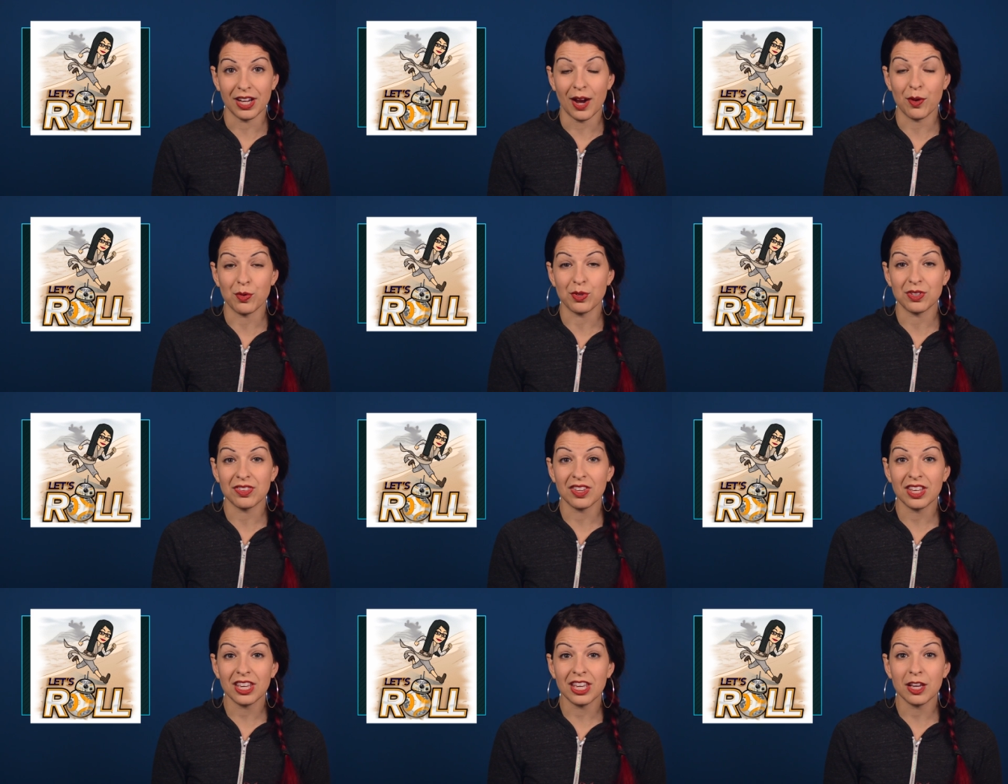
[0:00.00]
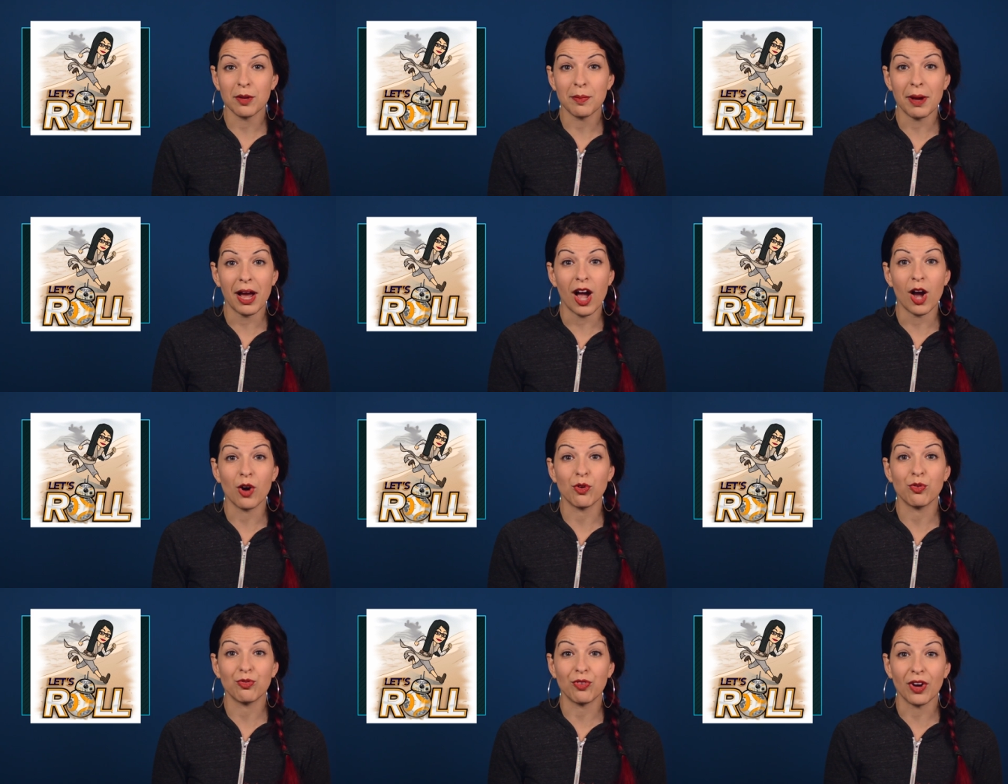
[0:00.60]
I was thinking about
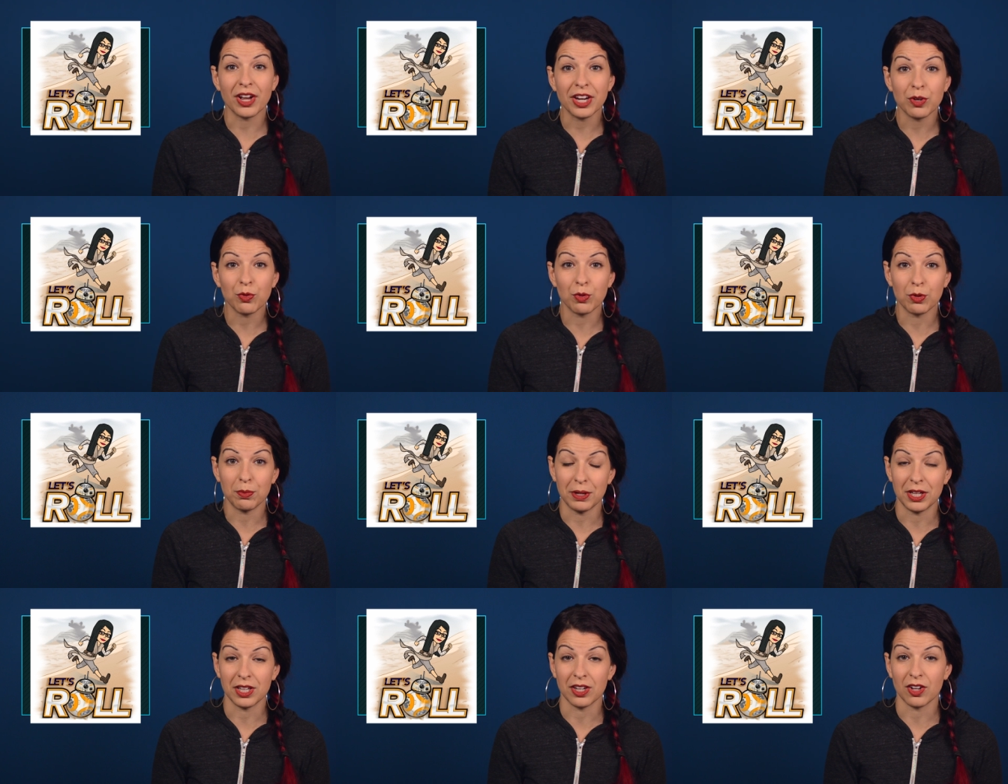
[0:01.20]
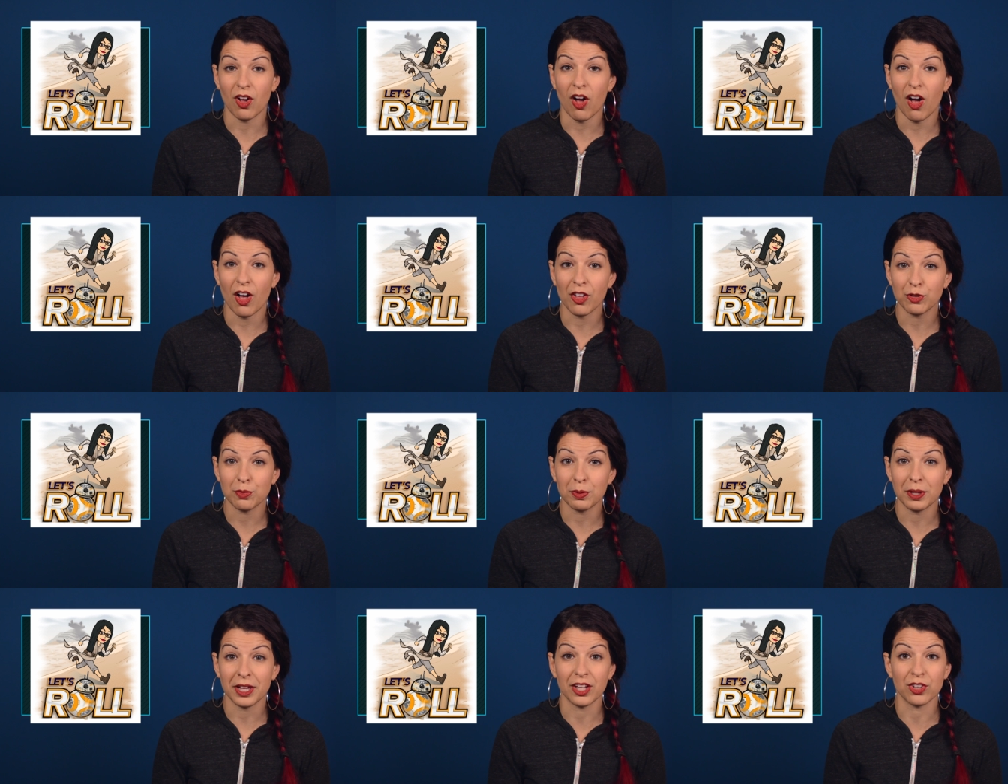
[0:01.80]
how fun it would be to
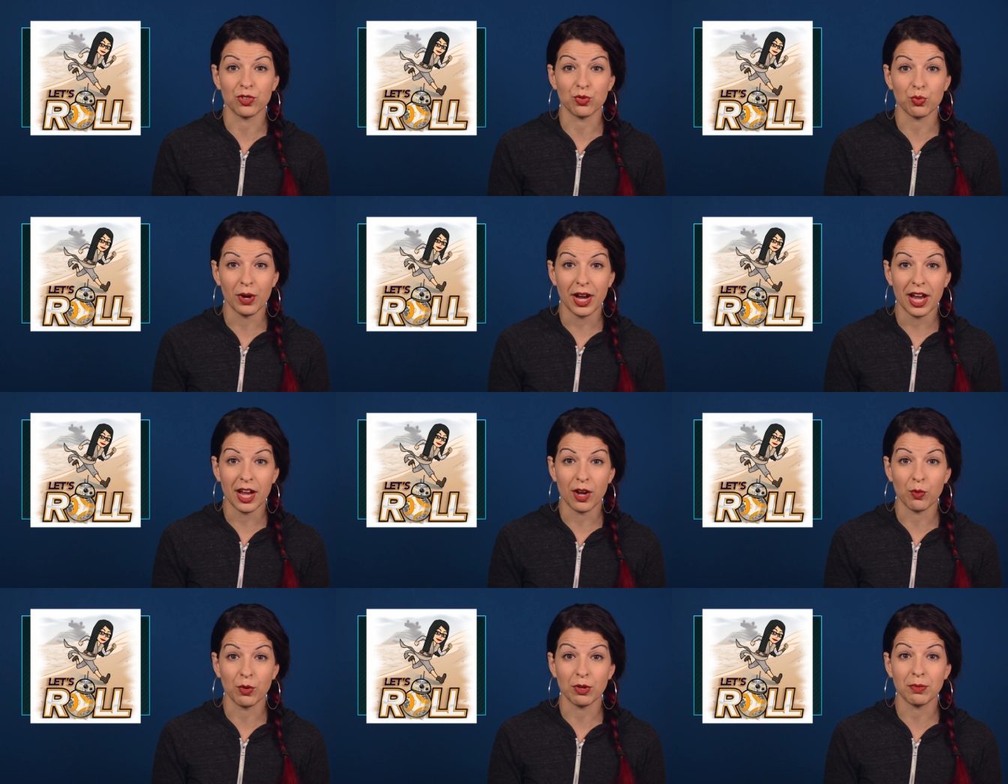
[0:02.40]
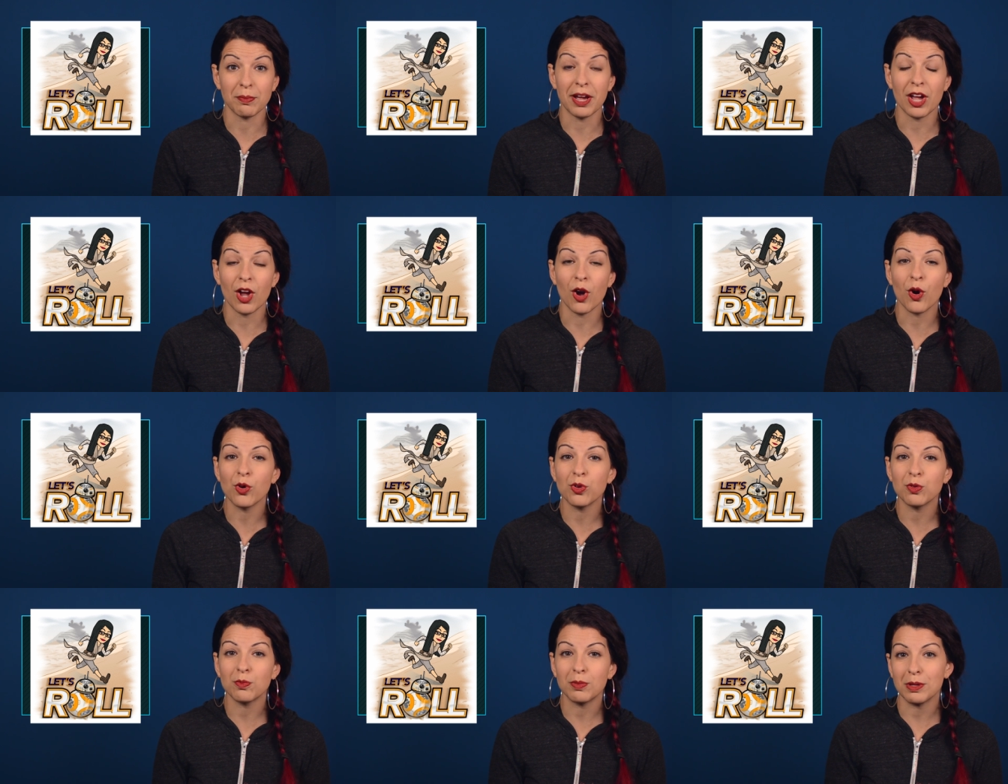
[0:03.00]
cosplay as Rey with my
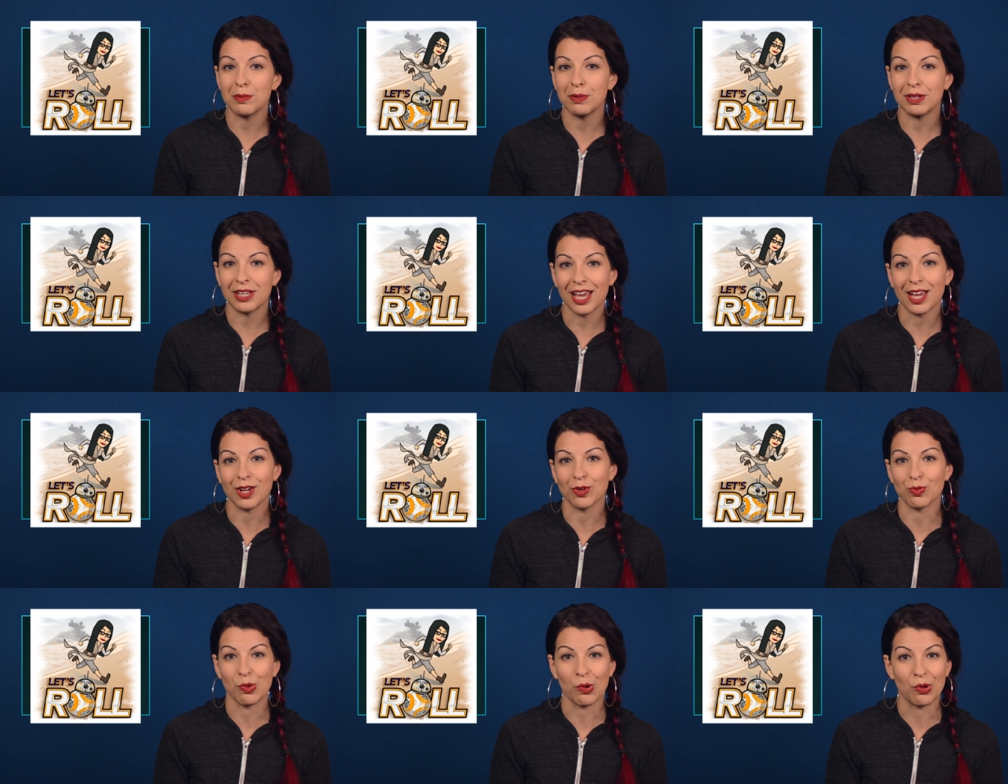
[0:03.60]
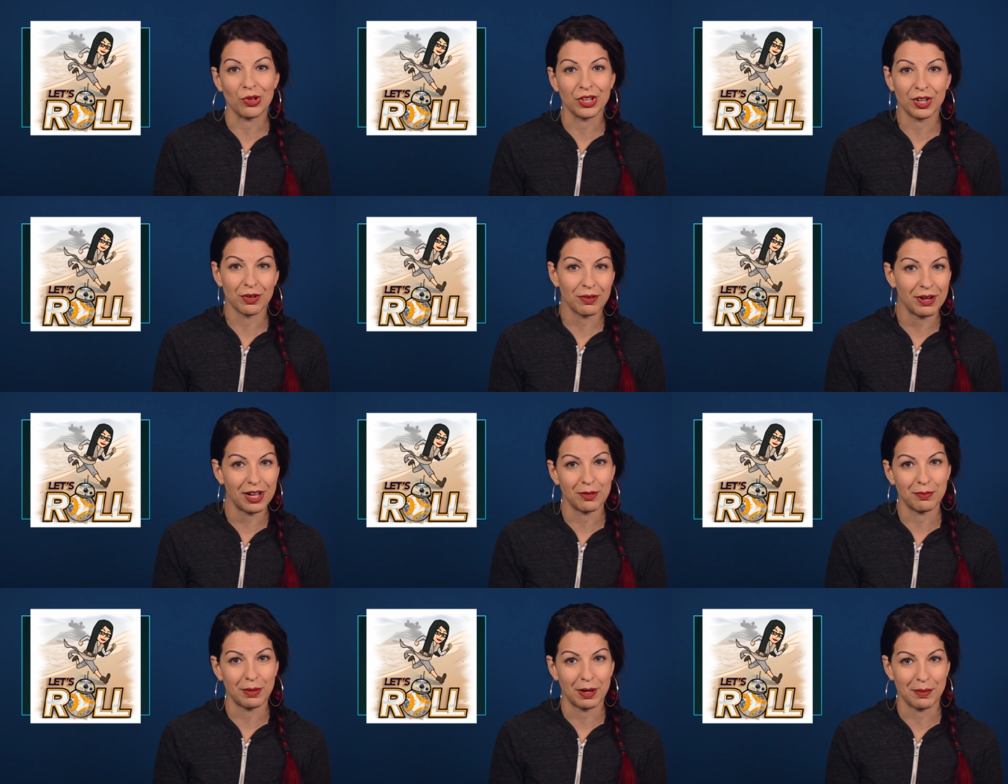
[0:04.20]
own BB-8 rolling
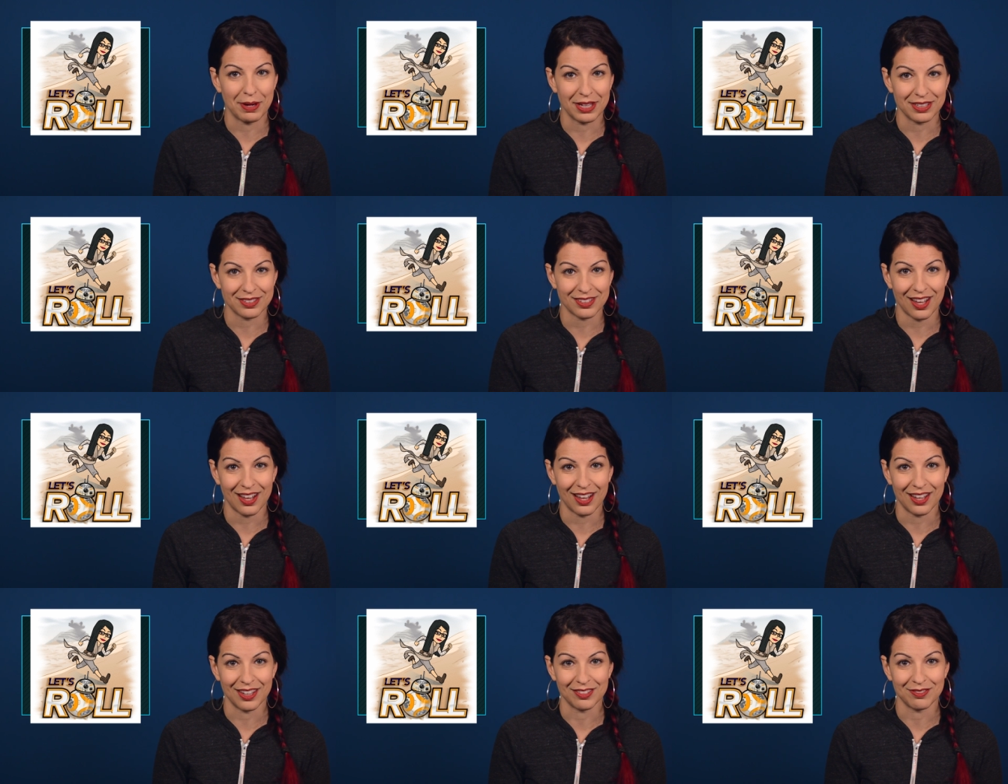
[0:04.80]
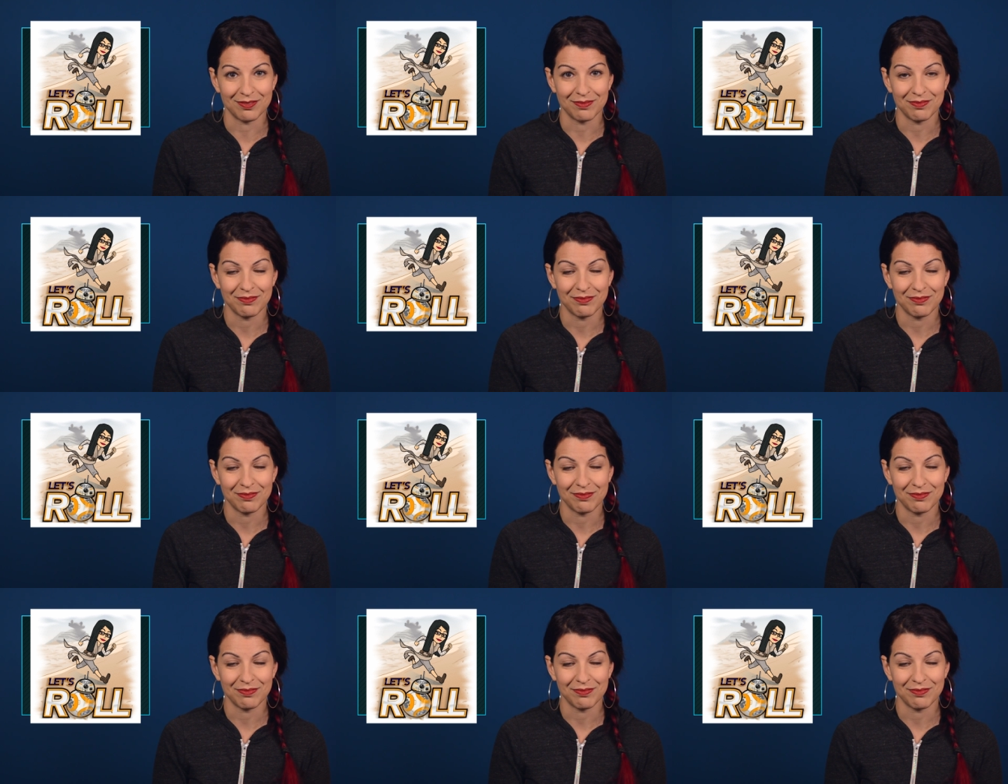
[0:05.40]
around by my side.